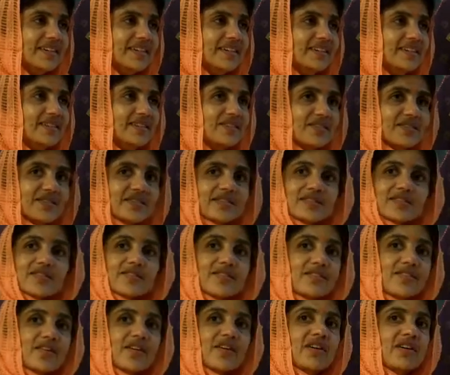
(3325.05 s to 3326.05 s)
You know, this
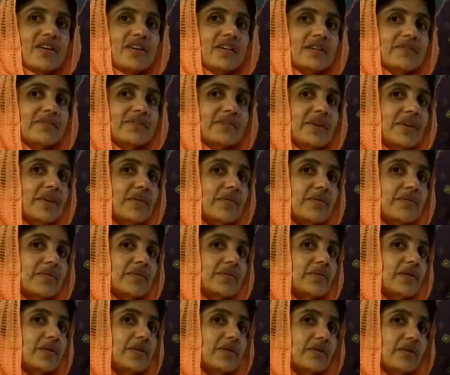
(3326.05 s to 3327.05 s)
is all,
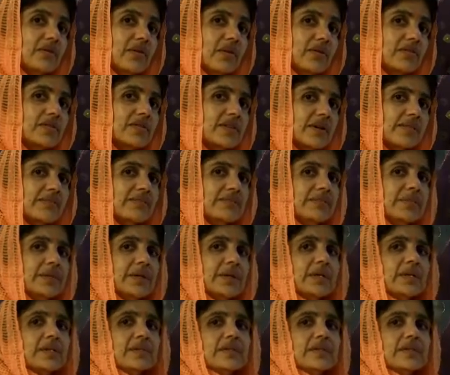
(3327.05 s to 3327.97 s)
you know, or some,